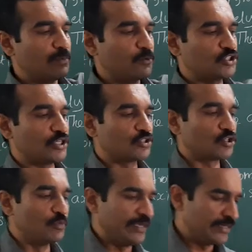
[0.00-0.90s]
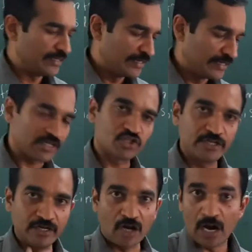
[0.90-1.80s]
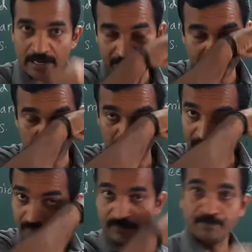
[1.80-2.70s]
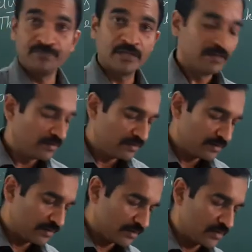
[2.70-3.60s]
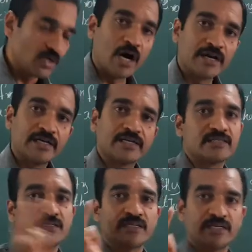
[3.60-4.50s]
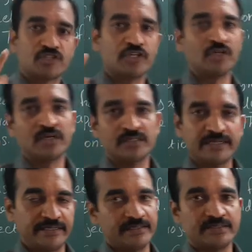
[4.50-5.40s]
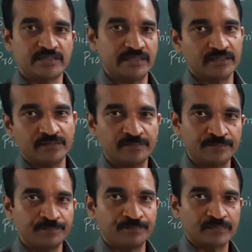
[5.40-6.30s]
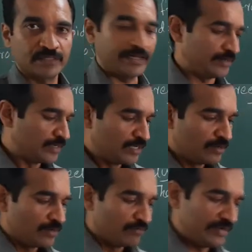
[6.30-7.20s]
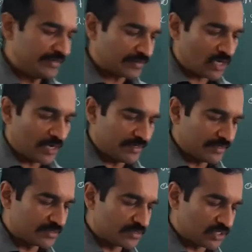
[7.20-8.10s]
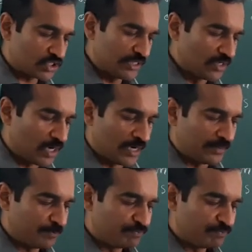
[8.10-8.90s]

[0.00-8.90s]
position should be resting on HP, corner is resting on the right hand side. Right. When the corner is resting on,